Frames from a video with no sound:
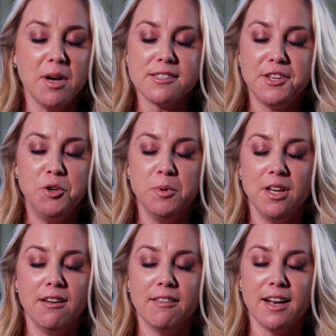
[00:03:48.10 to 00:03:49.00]
best
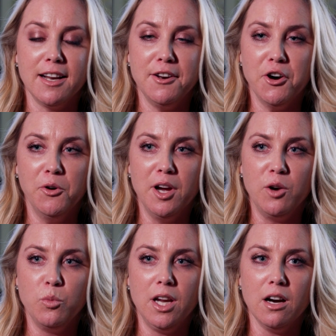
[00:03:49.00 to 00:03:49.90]
human that I know,
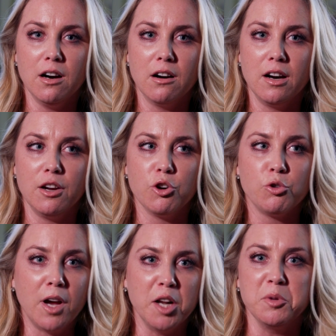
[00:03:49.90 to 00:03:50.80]
and we are
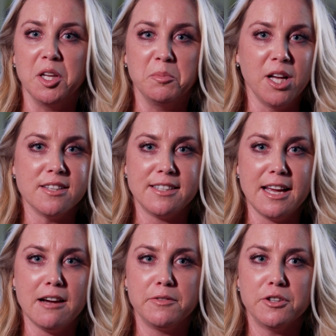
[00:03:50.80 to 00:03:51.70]
incredibly blessed to
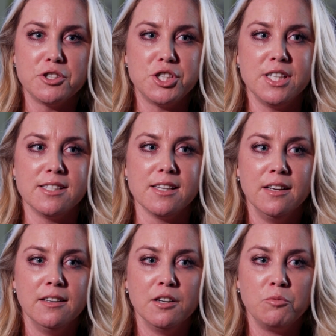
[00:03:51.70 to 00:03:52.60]
have her. She's
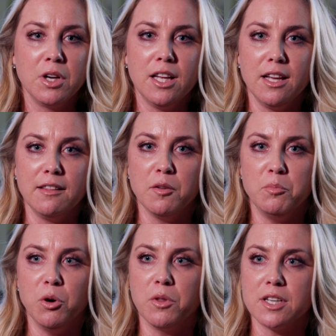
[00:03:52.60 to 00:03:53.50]
really the
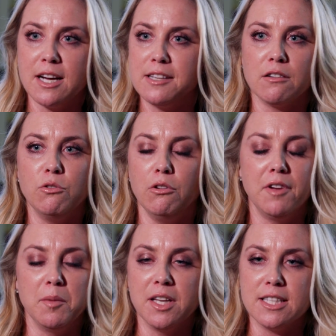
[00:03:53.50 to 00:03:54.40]
bow that ties our whole
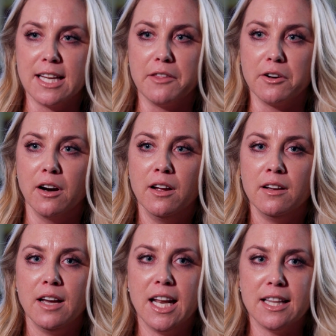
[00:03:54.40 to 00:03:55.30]
family together.
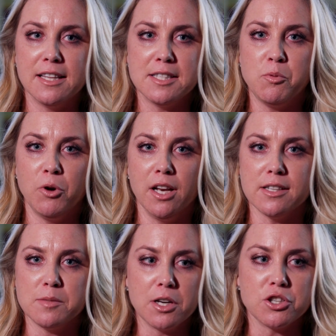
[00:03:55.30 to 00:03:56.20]
And at this point
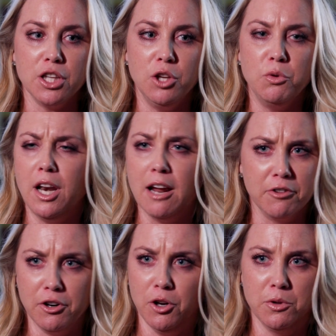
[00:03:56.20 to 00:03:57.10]
especially, you'd
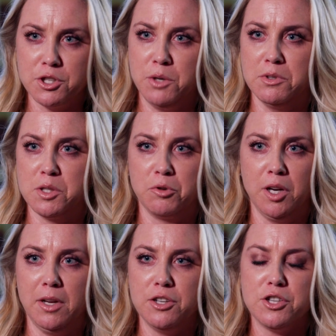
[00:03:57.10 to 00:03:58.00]
never know that she was a
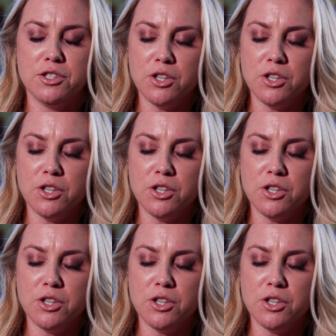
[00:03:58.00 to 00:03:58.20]
preemie. She's